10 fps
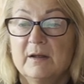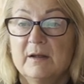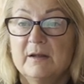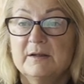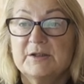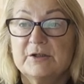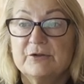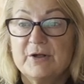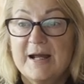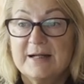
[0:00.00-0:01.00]

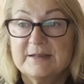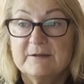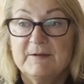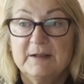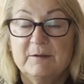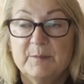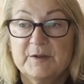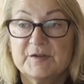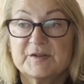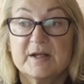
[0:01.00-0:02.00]
Interactive
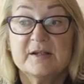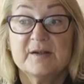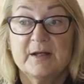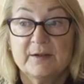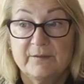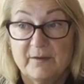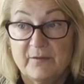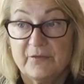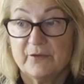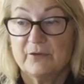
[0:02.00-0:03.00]
elements is
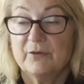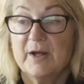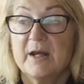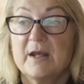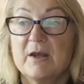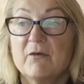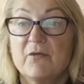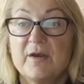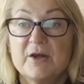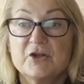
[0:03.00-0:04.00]
another key
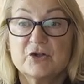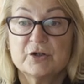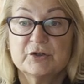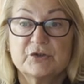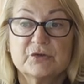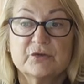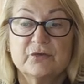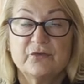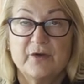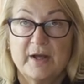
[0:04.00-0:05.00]
feature to
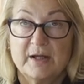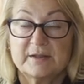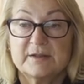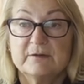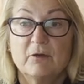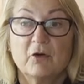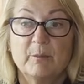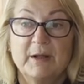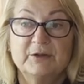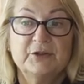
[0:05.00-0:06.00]
effective
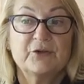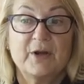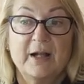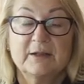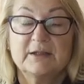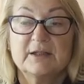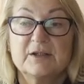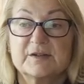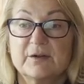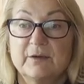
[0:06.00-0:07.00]
augmented reality
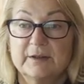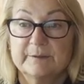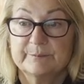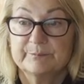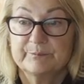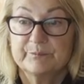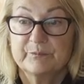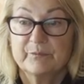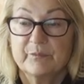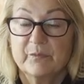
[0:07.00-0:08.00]
design.
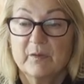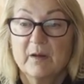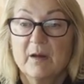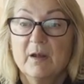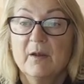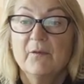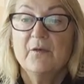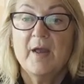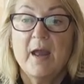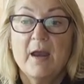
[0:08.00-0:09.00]

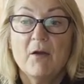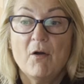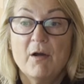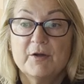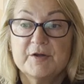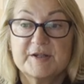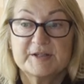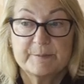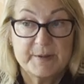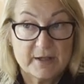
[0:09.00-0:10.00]
The AR
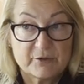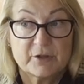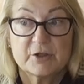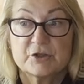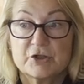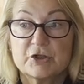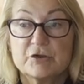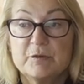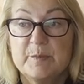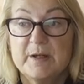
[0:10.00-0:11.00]
experience
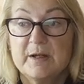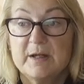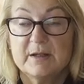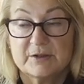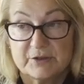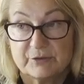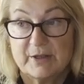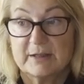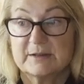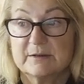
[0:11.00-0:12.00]
should be
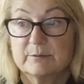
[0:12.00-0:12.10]
interactive,